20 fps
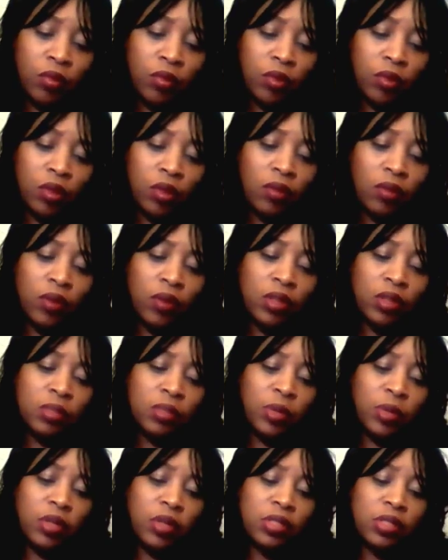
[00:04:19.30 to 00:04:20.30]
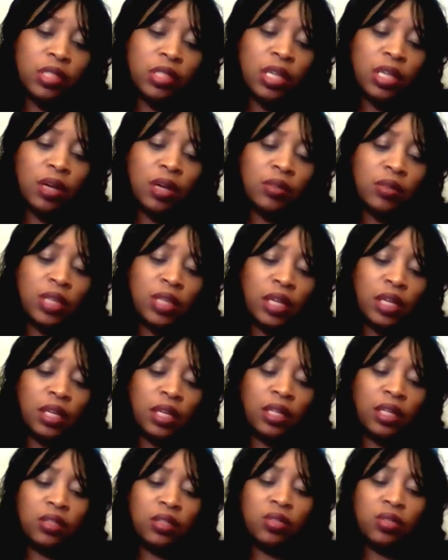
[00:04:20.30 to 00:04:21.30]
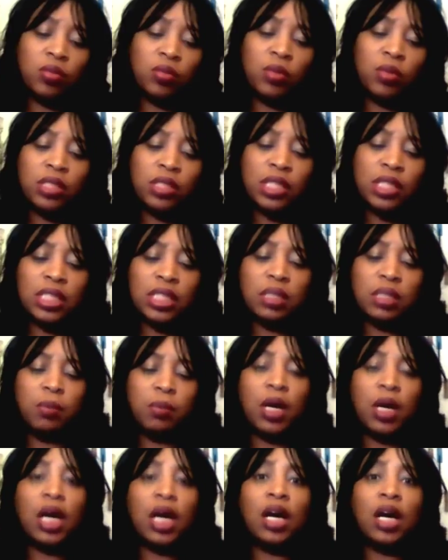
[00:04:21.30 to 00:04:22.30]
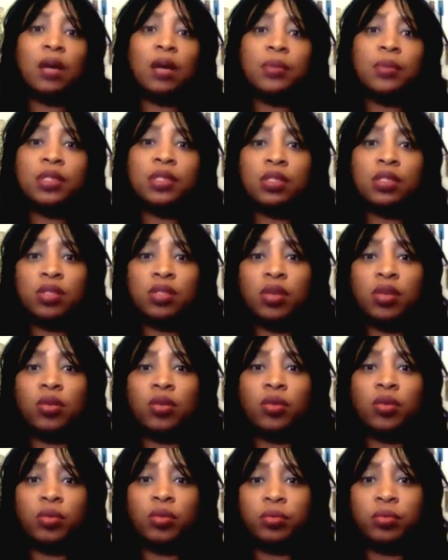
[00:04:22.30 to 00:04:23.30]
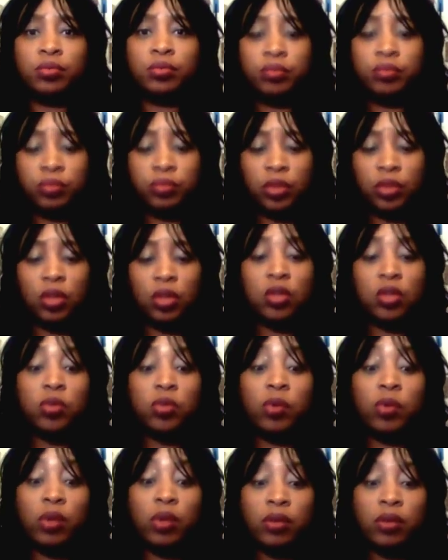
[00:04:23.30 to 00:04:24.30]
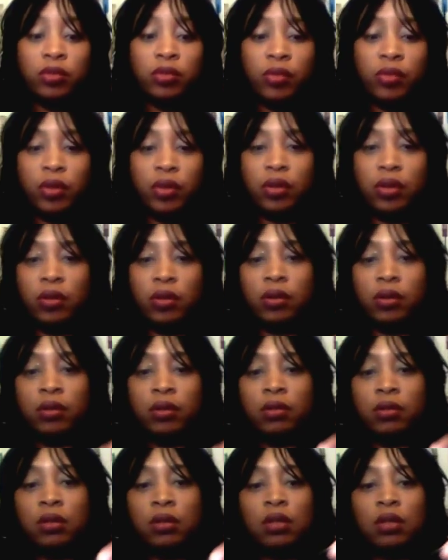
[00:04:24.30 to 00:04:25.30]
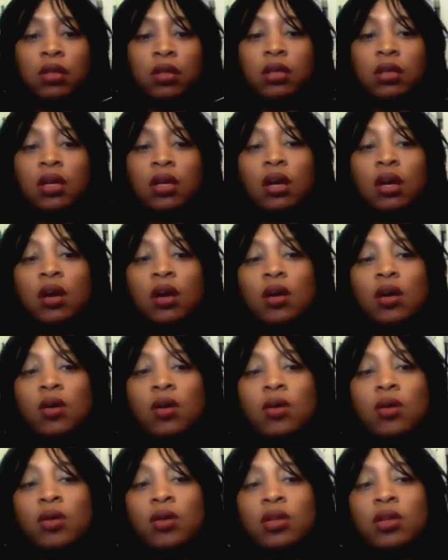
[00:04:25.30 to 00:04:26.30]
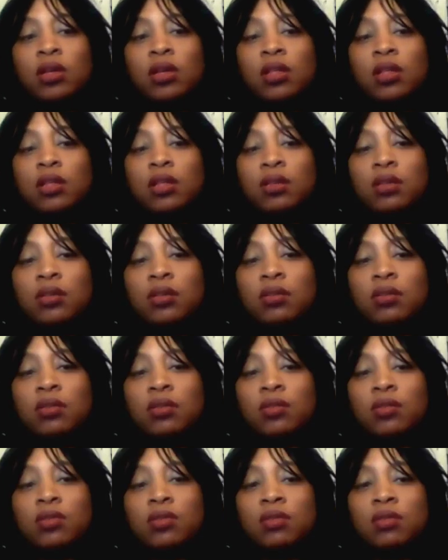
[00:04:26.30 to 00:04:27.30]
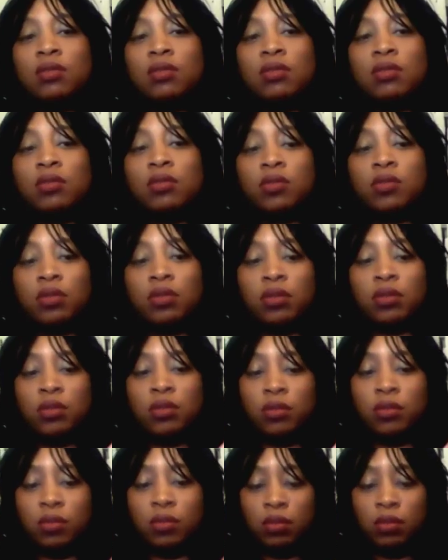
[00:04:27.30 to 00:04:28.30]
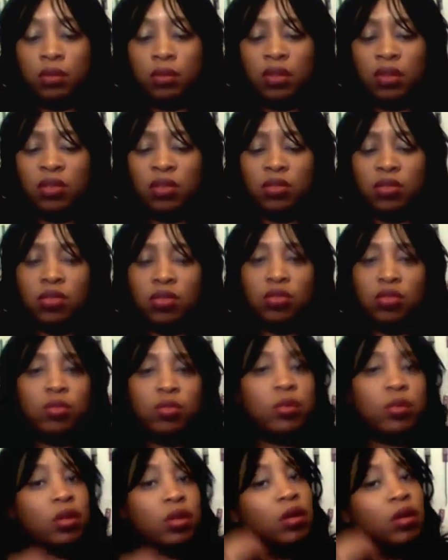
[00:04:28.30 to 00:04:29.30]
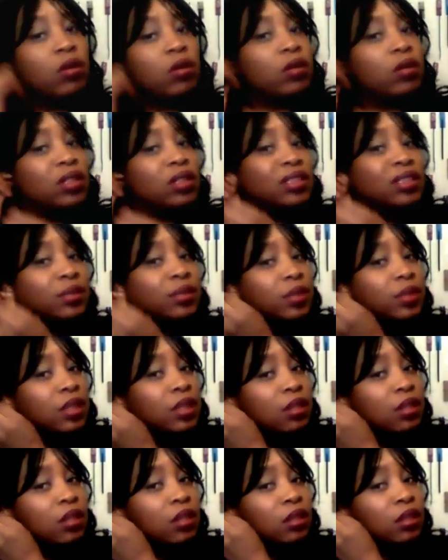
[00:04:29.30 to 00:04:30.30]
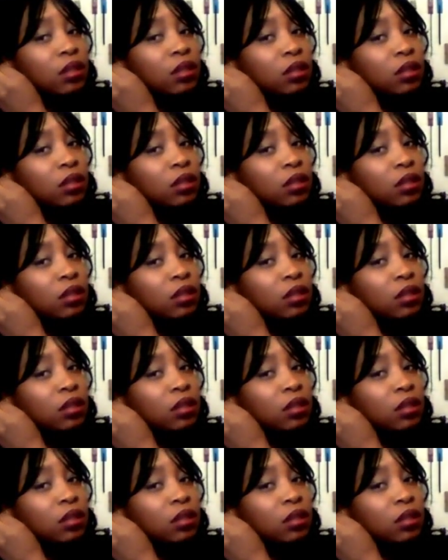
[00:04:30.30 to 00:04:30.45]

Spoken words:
The first person's house I could get to was his mom's, so, because we were in his front yard. Oh, look at those. Those are cute. They're super long. Let's see what they look like.